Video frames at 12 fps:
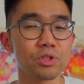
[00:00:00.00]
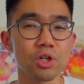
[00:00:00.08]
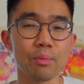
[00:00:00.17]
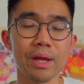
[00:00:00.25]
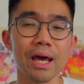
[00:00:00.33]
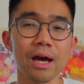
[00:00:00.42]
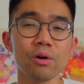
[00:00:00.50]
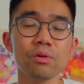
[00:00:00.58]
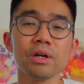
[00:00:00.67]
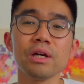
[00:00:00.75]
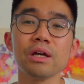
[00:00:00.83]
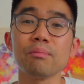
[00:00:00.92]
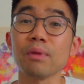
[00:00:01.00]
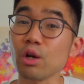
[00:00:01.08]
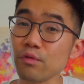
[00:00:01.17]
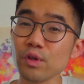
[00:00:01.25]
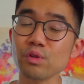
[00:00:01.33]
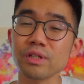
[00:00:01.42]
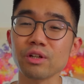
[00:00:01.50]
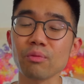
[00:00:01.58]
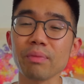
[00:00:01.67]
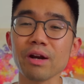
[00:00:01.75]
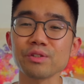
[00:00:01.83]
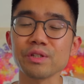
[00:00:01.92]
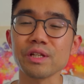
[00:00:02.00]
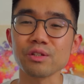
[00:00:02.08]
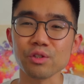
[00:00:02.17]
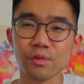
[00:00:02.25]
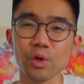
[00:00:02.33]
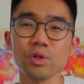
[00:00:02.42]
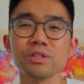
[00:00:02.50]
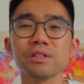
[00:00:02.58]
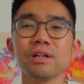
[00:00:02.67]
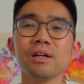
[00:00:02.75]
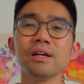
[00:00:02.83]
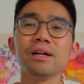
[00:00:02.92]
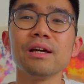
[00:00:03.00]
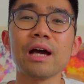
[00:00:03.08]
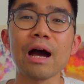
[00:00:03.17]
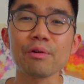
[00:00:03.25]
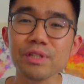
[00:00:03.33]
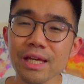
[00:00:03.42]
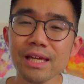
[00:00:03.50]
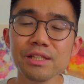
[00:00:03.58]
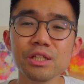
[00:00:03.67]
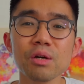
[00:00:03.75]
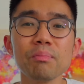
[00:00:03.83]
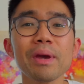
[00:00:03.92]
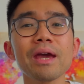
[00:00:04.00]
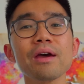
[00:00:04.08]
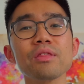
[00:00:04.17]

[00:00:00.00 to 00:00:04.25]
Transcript: coming out, my reviews and comparison here of course, I was keen to compare